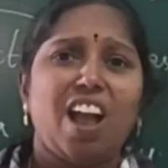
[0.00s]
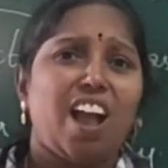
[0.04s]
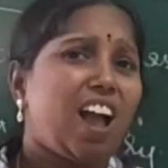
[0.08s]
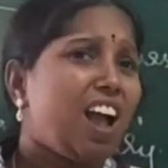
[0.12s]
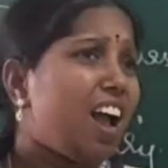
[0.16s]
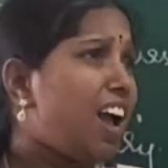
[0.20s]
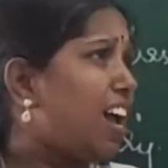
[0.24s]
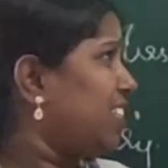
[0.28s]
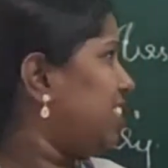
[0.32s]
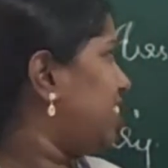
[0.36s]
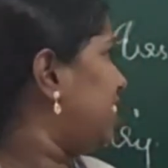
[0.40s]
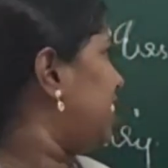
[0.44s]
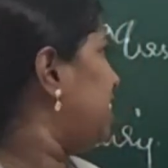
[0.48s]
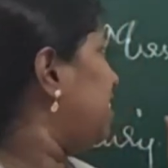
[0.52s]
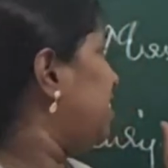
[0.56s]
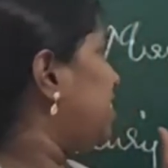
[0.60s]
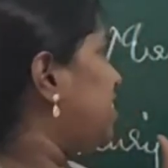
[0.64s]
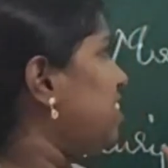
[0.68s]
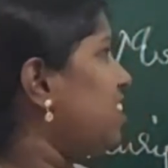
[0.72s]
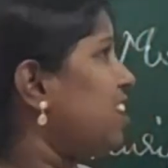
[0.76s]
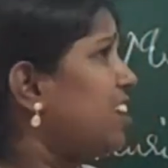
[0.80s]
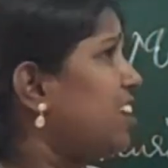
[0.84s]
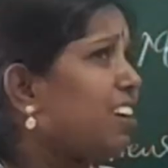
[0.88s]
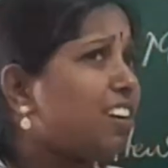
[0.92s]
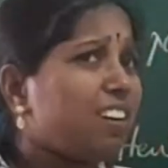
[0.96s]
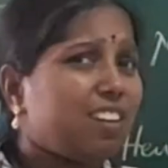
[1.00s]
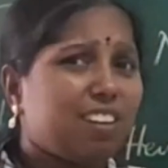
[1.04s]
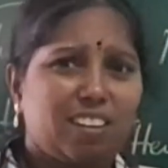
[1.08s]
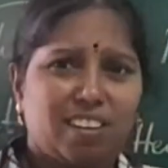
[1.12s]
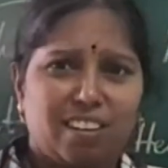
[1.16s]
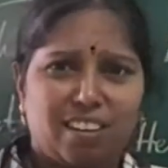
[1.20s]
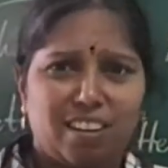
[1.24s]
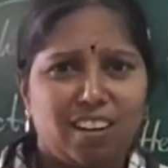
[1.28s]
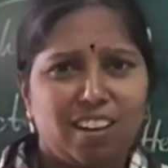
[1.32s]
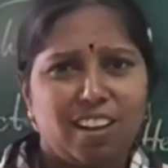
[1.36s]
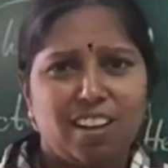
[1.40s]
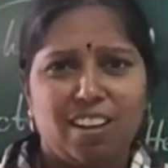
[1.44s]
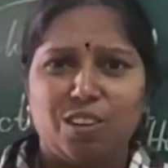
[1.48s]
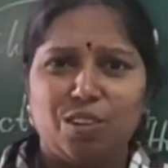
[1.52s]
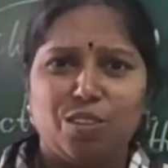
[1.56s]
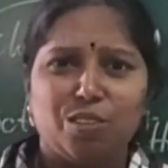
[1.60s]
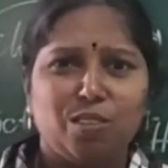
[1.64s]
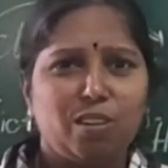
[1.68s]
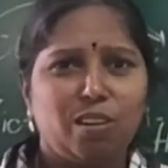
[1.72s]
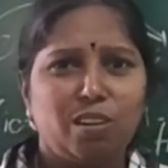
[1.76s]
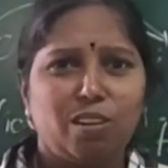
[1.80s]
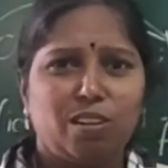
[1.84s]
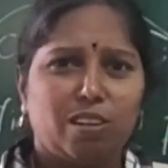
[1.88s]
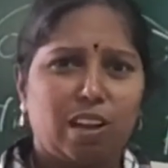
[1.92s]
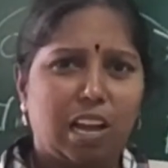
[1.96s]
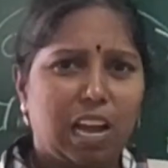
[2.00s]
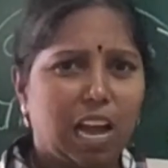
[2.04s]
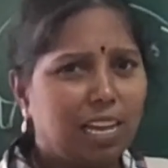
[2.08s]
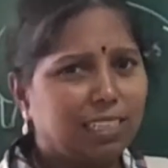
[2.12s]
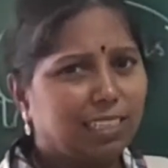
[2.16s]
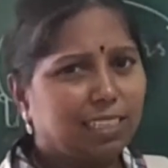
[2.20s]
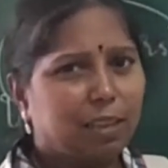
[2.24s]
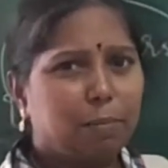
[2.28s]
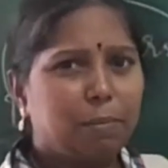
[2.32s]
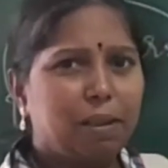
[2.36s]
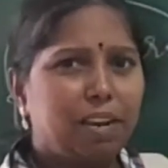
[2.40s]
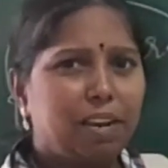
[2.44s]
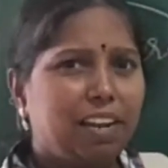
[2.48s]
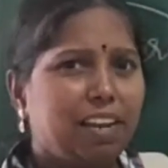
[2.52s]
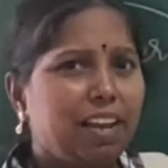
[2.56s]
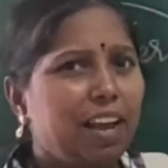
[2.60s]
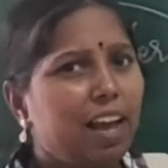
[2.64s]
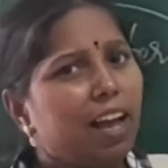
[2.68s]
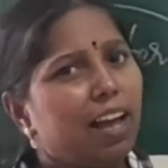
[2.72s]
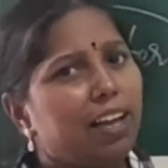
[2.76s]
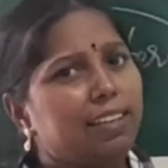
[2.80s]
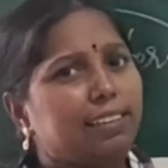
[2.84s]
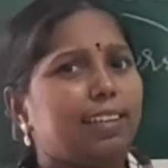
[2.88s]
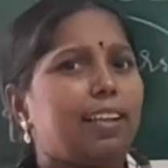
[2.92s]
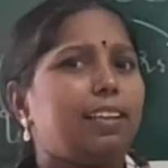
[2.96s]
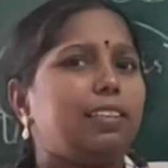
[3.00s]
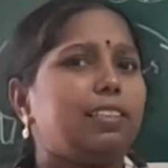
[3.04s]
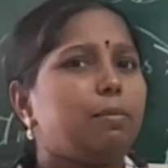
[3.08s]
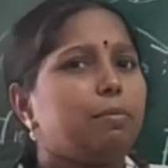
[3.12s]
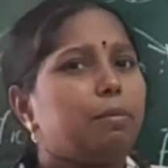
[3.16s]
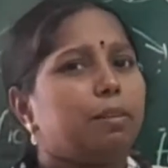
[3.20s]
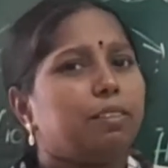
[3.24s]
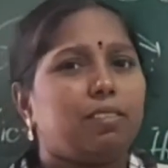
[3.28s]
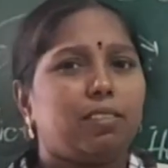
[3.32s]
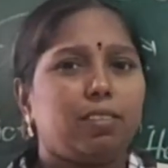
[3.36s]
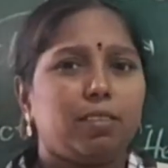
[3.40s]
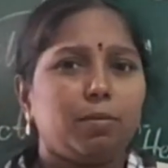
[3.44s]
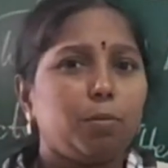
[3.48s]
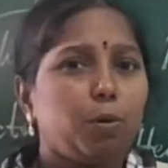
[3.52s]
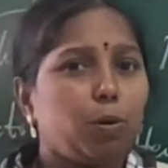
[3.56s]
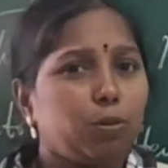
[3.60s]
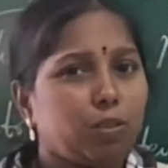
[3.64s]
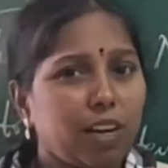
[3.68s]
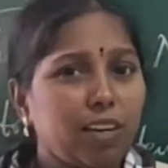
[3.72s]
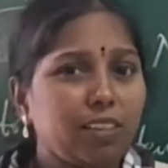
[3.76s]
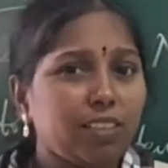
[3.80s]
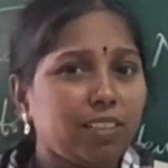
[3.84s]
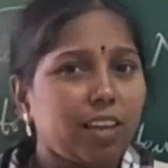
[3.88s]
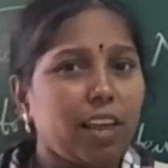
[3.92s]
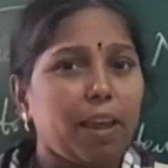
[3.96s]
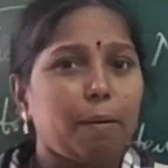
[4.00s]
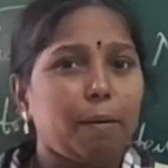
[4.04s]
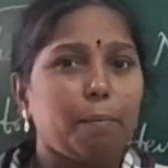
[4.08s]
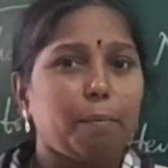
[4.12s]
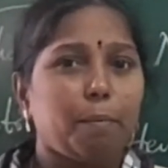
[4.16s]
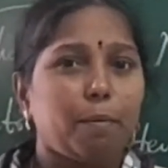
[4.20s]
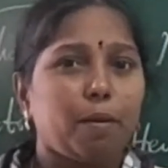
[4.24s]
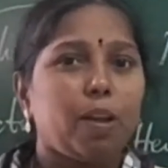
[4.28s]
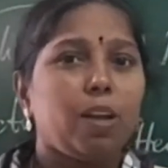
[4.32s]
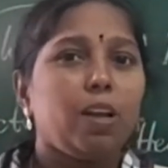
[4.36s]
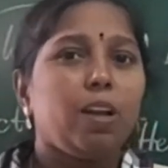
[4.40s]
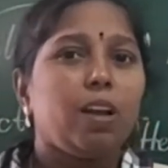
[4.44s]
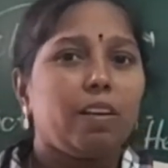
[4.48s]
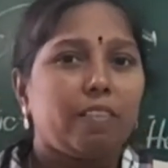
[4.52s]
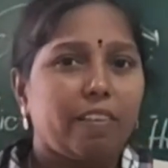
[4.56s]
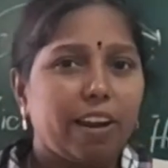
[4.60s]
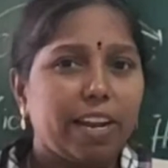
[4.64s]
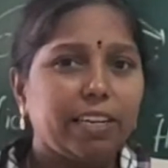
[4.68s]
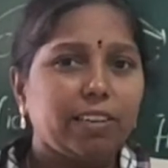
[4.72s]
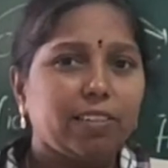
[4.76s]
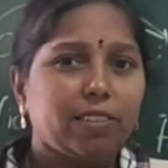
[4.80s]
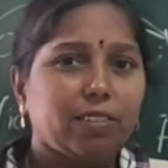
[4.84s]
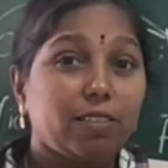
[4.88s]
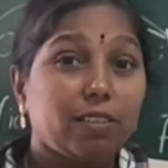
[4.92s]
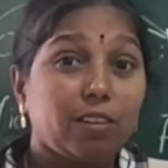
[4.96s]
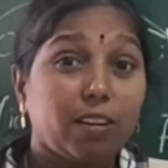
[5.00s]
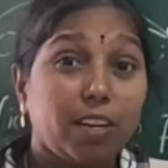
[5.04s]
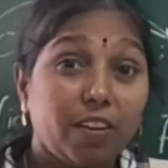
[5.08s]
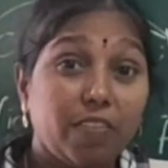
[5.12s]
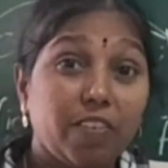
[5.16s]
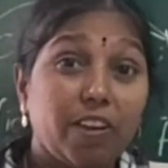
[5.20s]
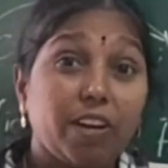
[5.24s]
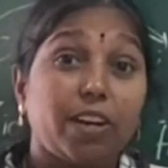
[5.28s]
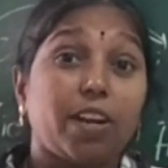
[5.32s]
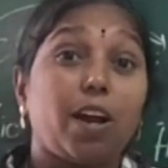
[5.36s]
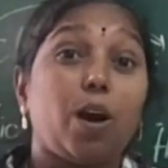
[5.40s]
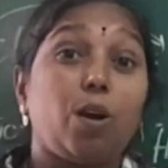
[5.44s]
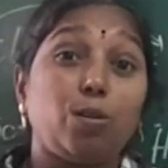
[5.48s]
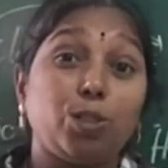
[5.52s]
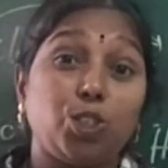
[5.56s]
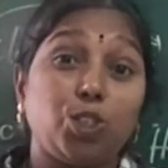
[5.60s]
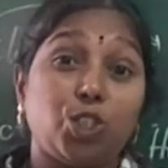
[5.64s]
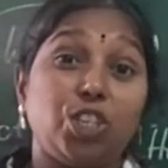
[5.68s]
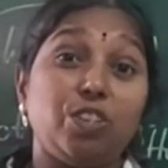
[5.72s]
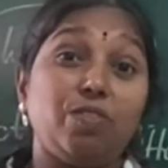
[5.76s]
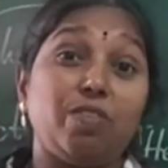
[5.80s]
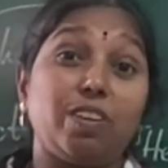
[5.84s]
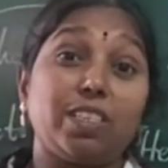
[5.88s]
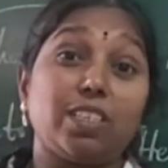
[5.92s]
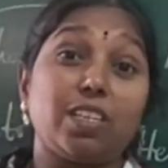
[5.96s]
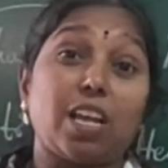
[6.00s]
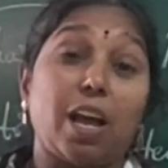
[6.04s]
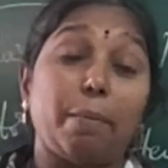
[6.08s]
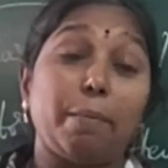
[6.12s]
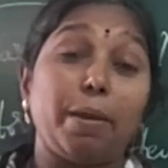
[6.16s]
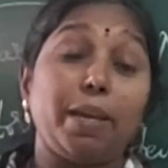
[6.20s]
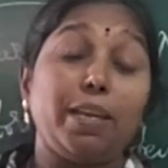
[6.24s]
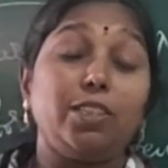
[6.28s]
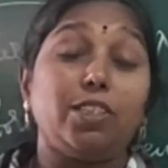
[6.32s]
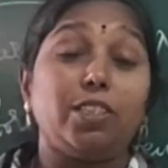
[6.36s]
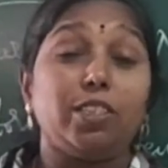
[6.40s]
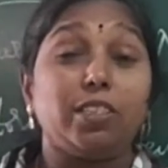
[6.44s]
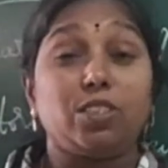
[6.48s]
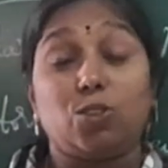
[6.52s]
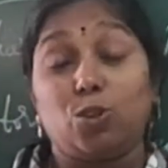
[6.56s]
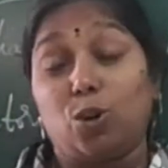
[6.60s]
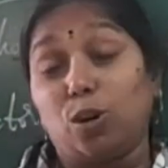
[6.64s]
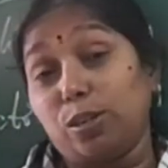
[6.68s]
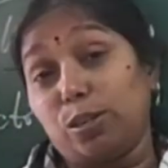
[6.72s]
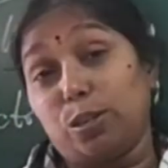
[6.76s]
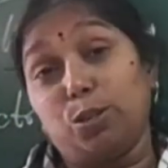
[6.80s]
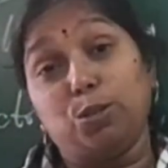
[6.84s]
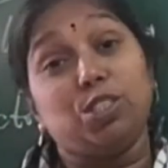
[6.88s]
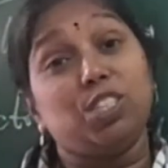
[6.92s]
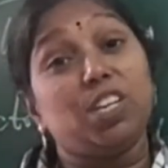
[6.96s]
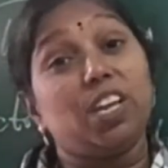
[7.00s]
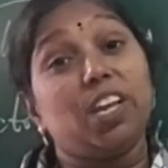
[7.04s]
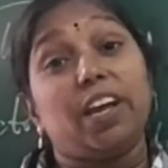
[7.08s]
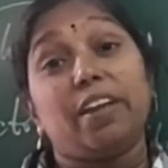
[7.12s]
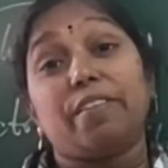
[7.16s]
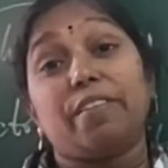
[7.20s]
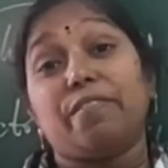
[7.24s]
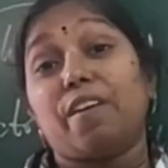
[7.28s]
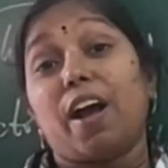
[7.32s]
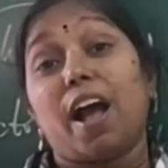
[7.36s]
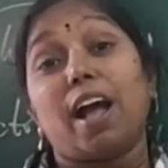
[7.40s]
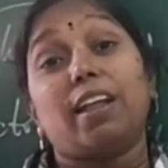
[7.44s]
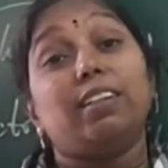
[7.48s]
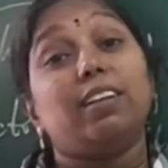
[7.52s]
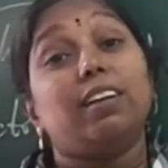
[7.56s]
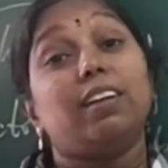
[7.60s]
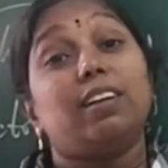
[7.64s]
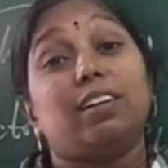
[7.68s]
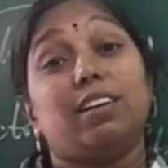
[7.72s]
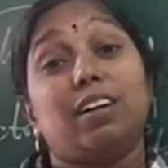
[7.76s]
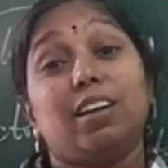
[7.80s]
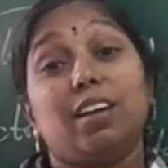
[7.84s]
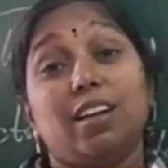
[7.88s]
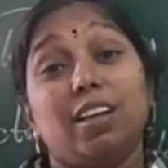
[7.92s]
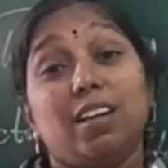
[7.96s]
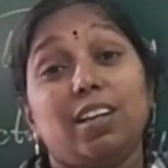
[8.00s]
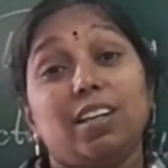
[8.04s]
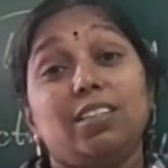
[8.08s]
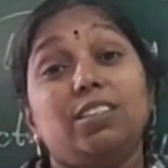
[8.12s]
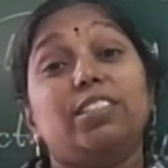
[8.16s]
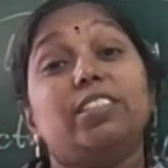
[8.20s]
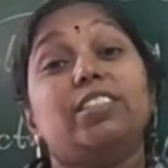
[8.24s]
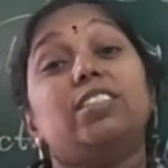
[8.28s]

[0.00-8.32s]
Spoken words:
As sister, as Emilia, as Elizabeth, both are same. Right? Even now she was coming just not to see her father.